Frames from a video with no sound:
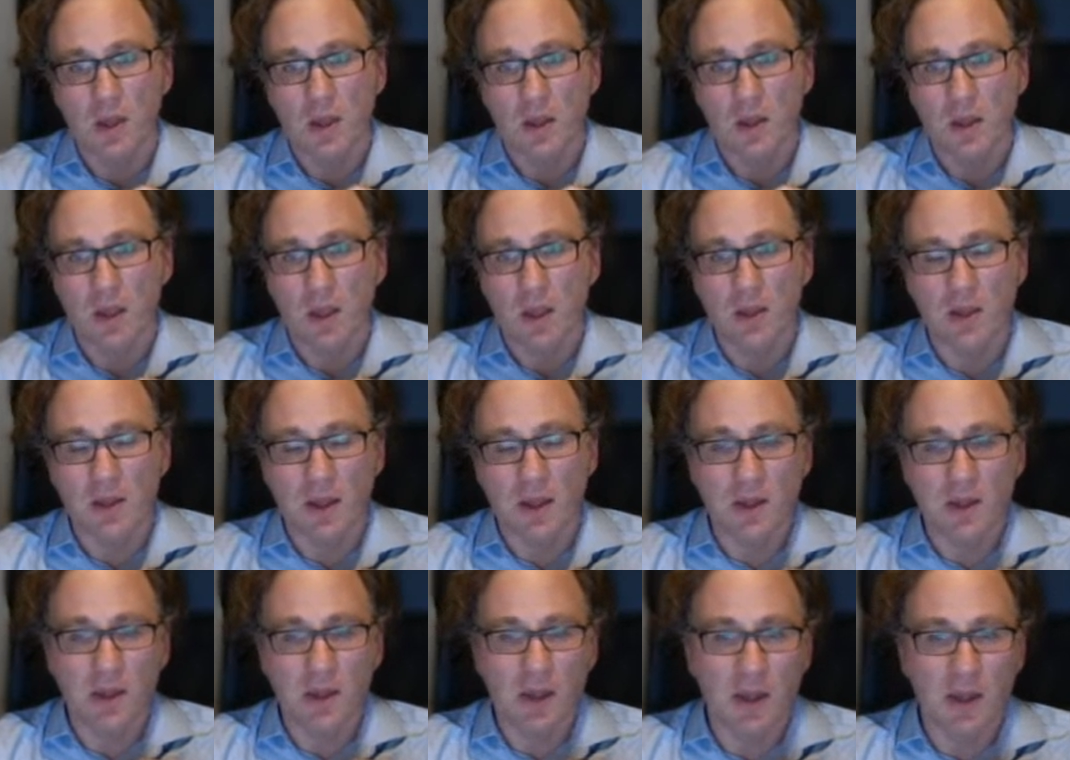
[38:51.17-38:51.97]

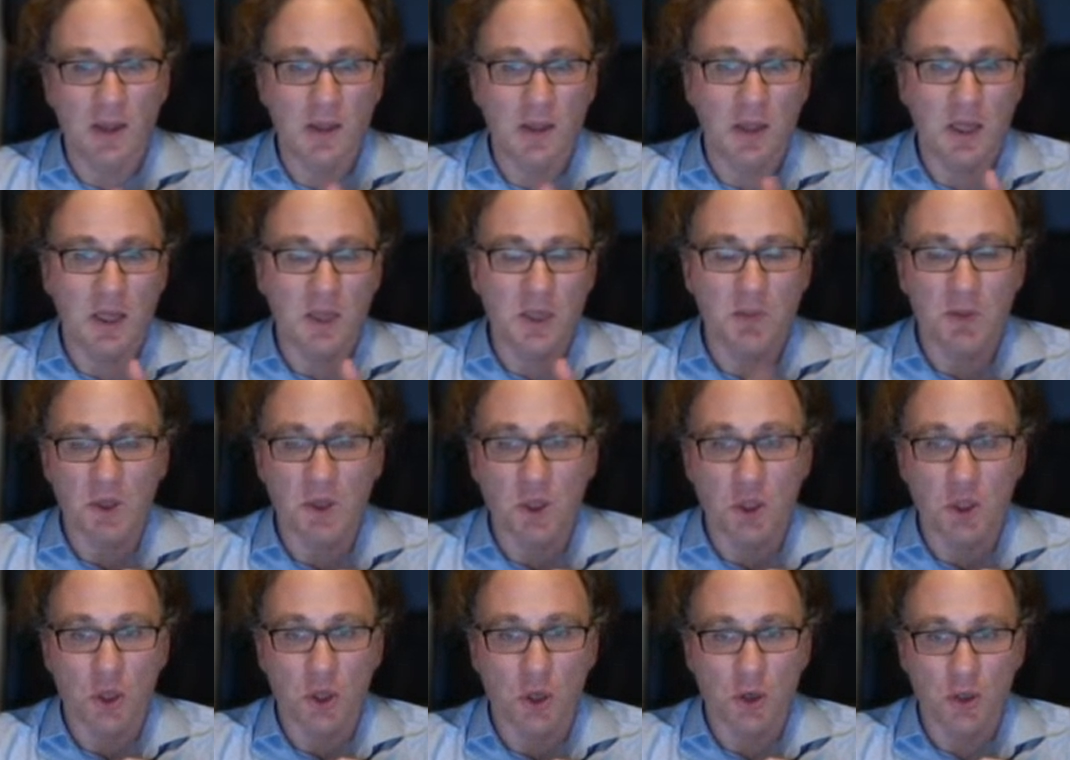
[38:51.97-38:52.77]
it has been
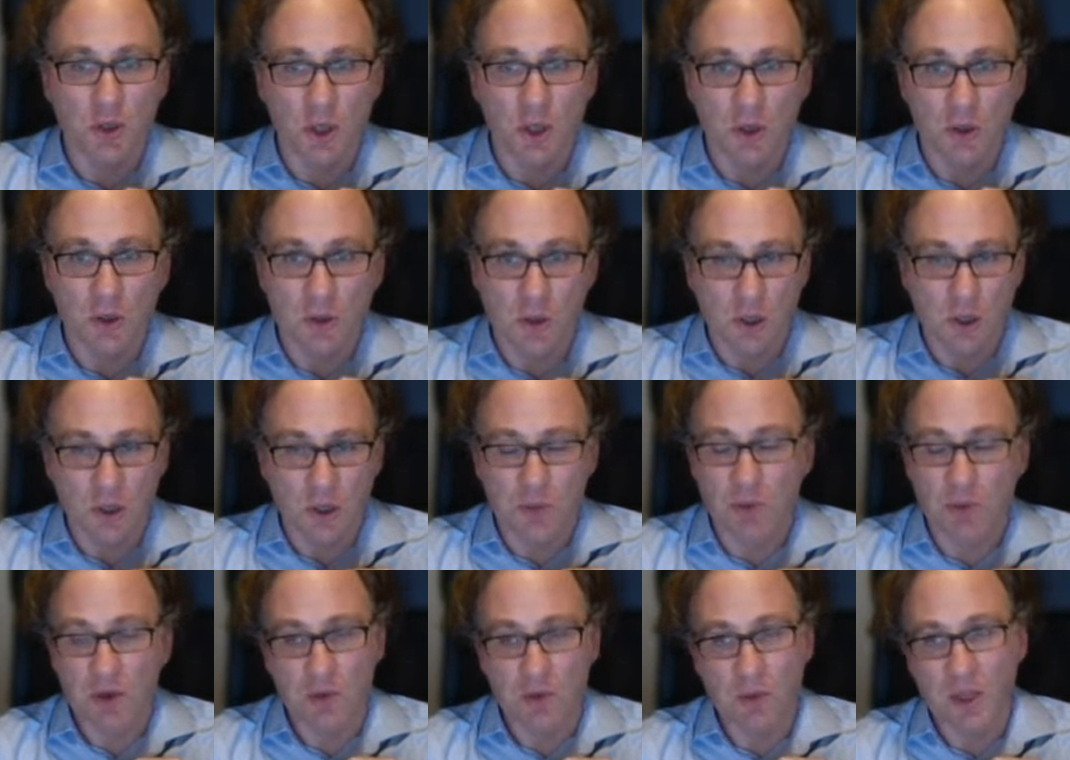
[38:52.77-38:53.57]
shown also
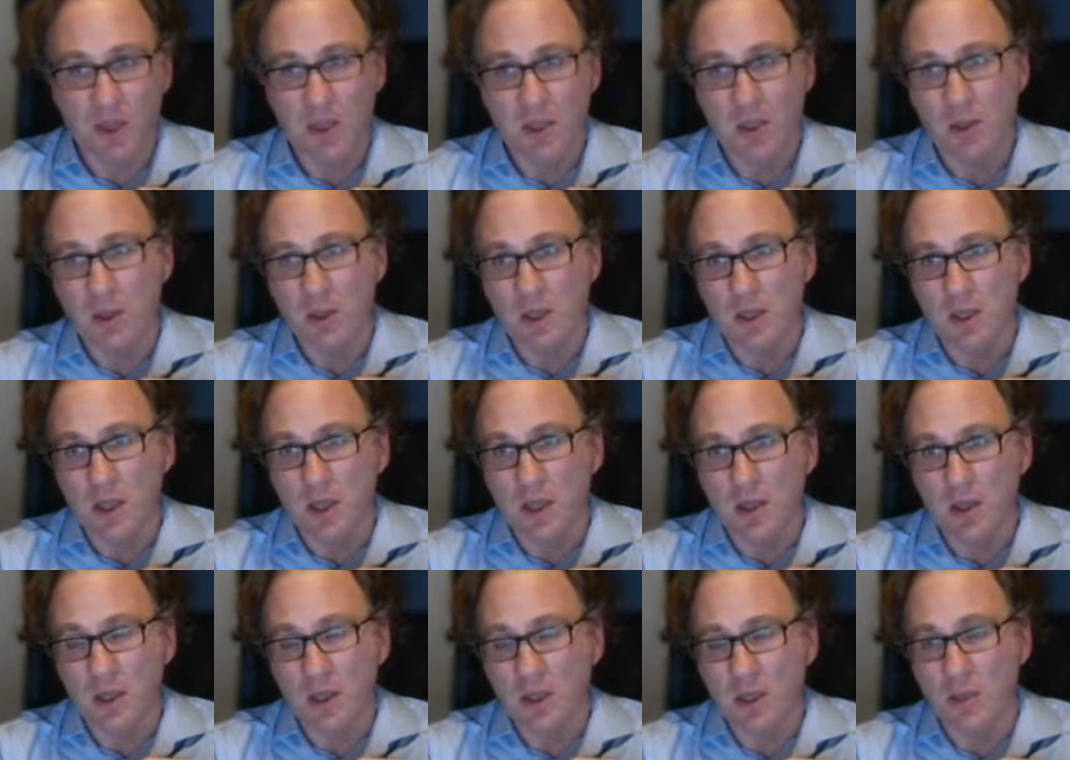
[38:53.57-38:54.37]
experimentally
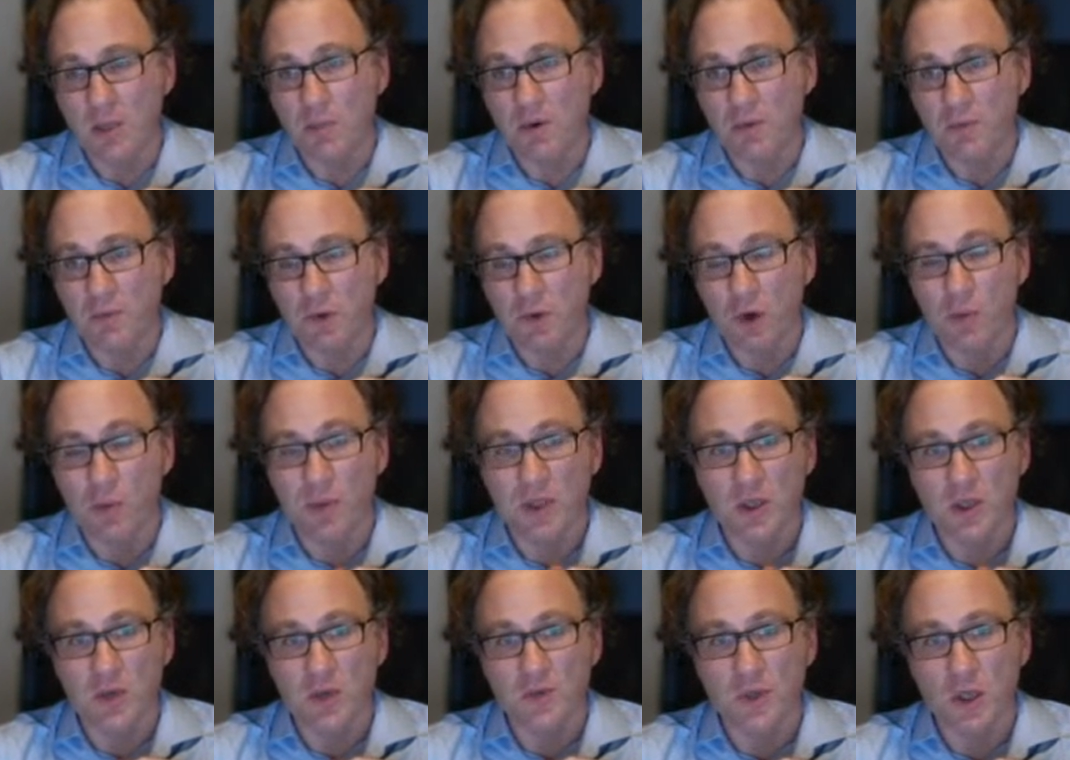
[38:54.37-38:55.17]
that the
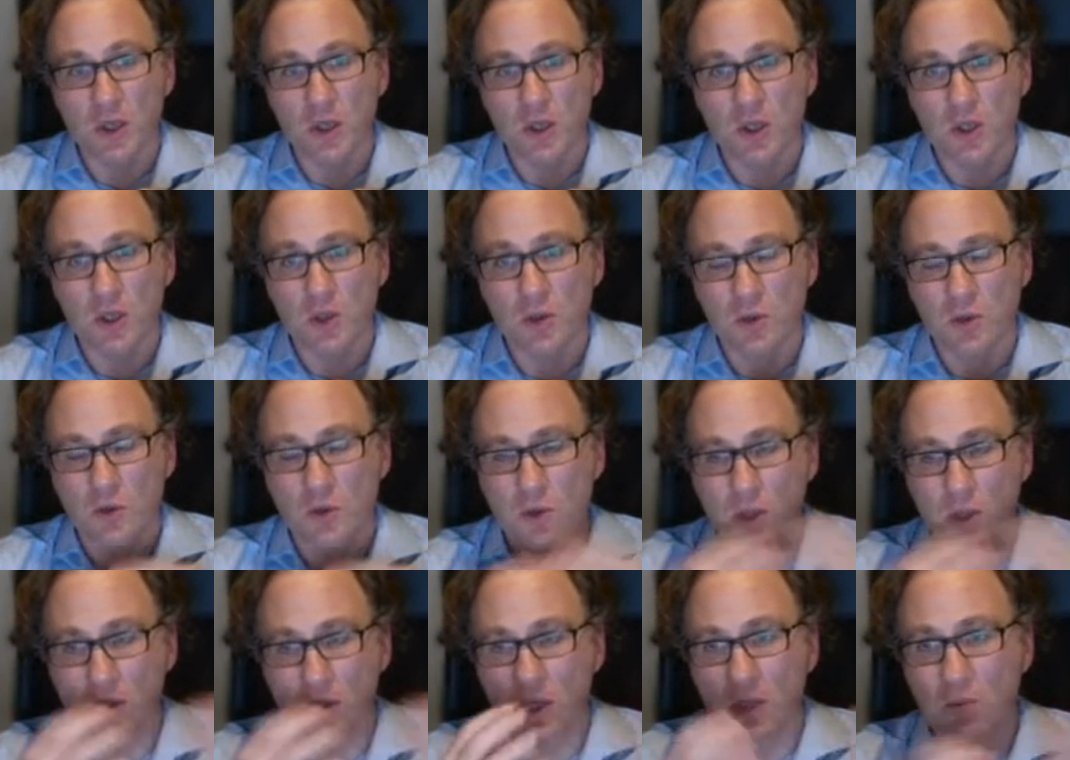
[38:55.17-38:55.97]
performance of such
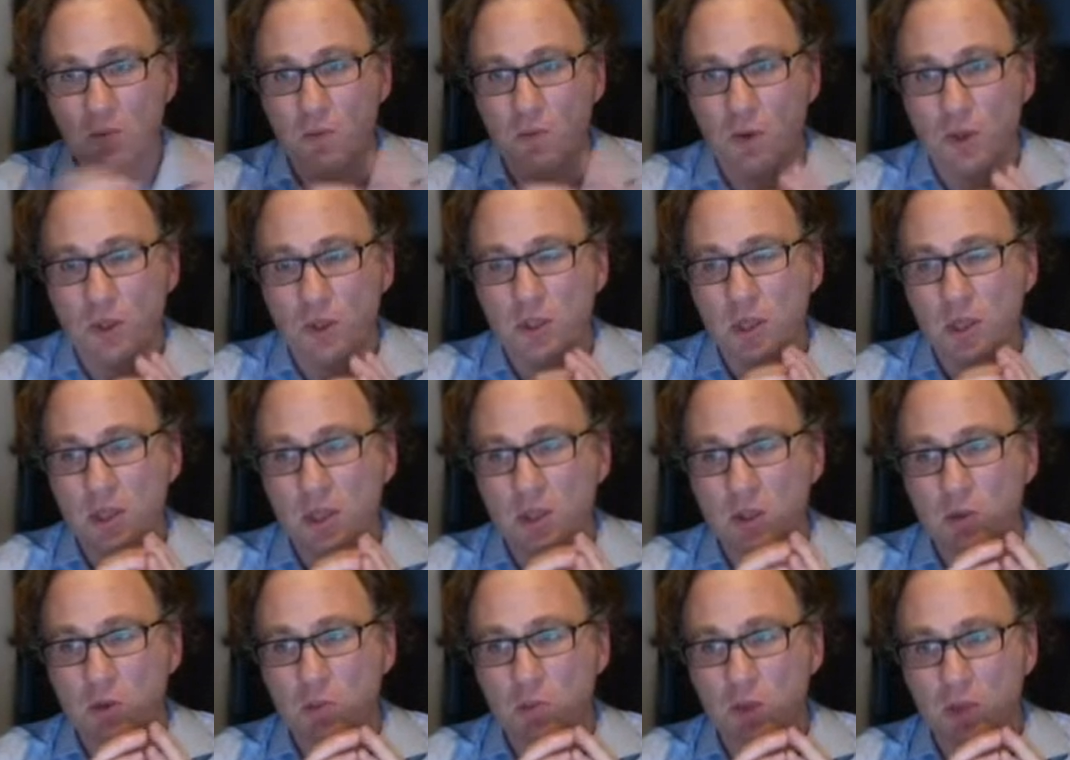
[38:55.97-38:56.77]
neural networks
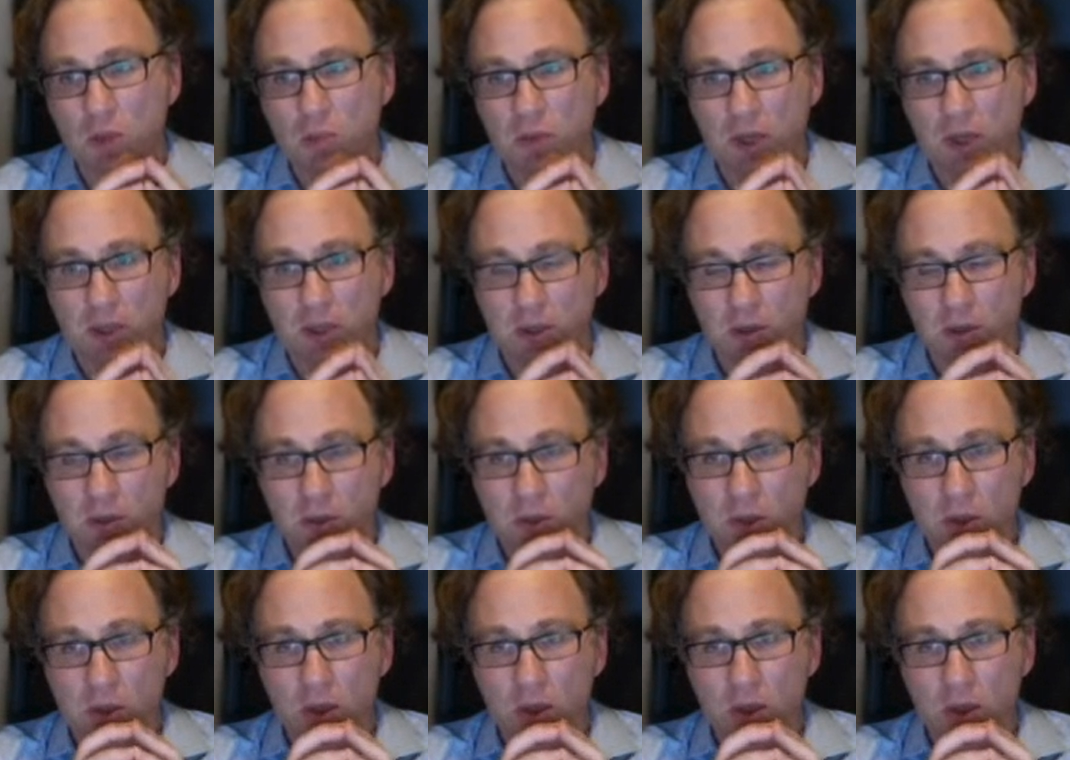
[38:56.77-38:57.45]
tends to be better